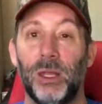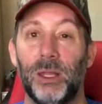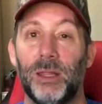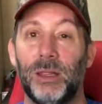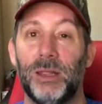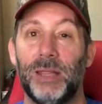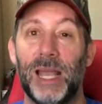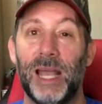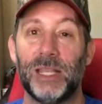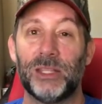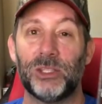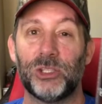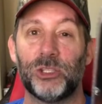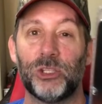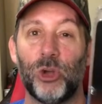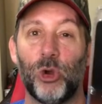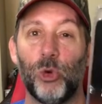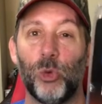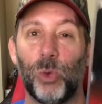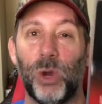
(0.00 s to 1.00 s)
that's
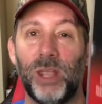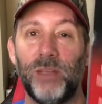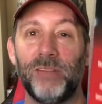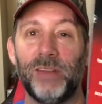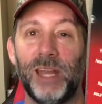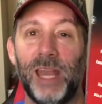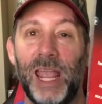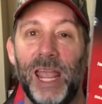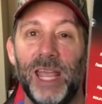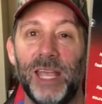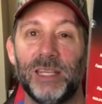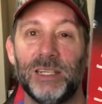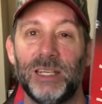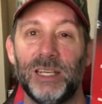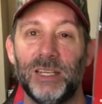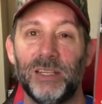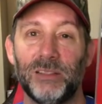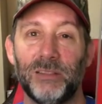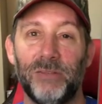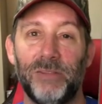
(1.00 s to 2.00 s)
So Raven
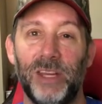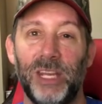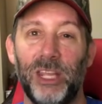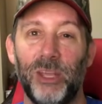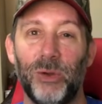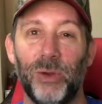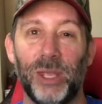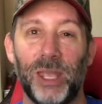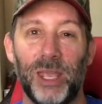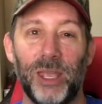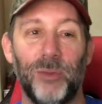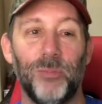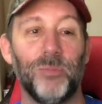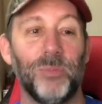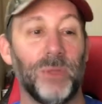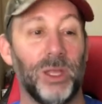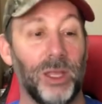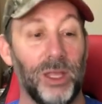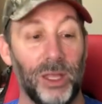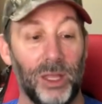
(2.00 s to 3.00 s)
handheld video game.
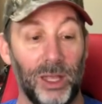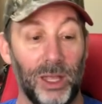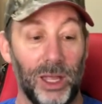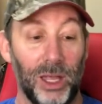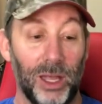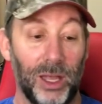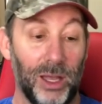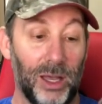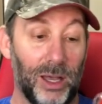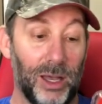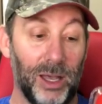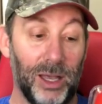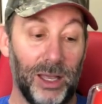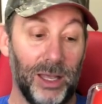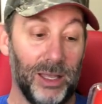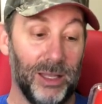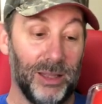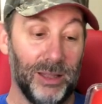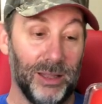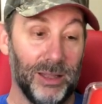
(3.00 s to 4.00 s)
Uh,
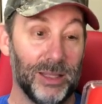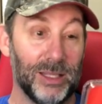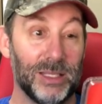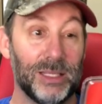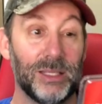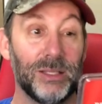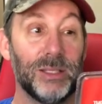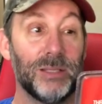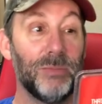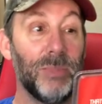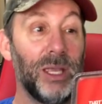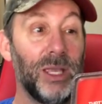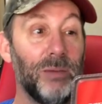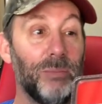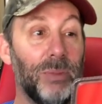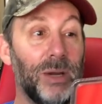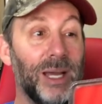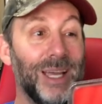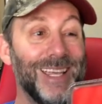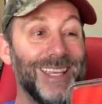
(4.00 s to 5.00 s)
this is made
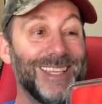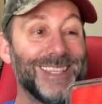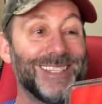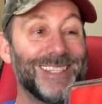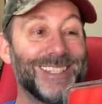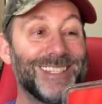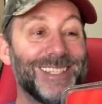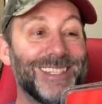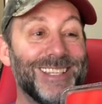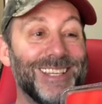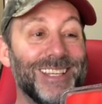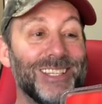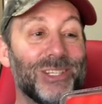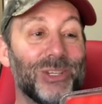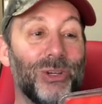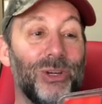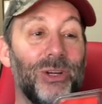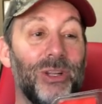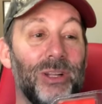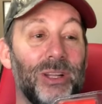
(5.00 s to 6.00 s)
by
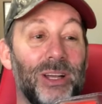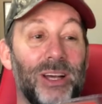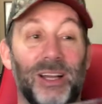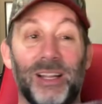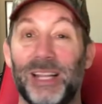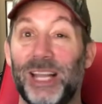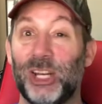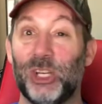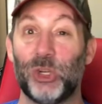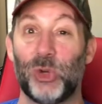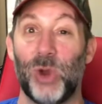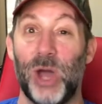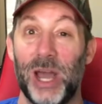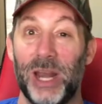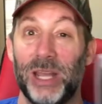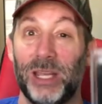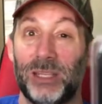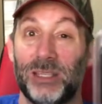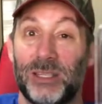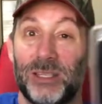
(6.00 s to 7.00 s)
Zizzle
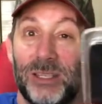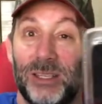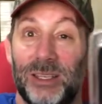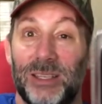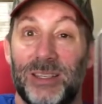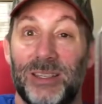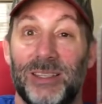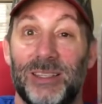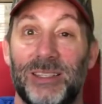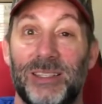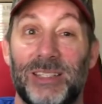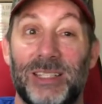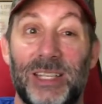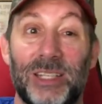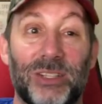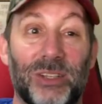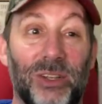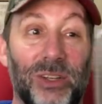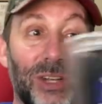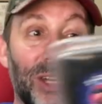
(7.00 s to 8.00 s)
Electronics.
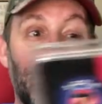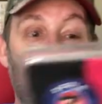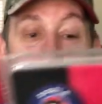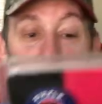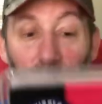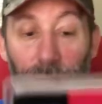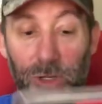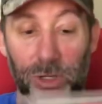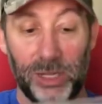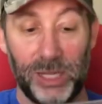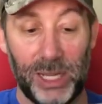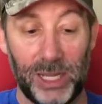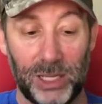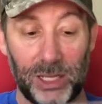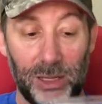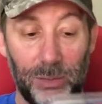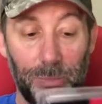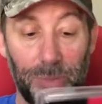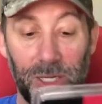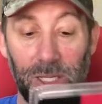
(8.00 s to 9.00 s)
Zizzle. Never heard of that
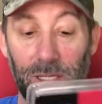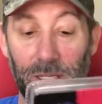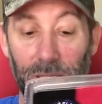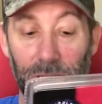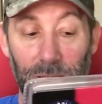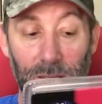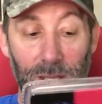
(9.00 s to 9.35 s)
company,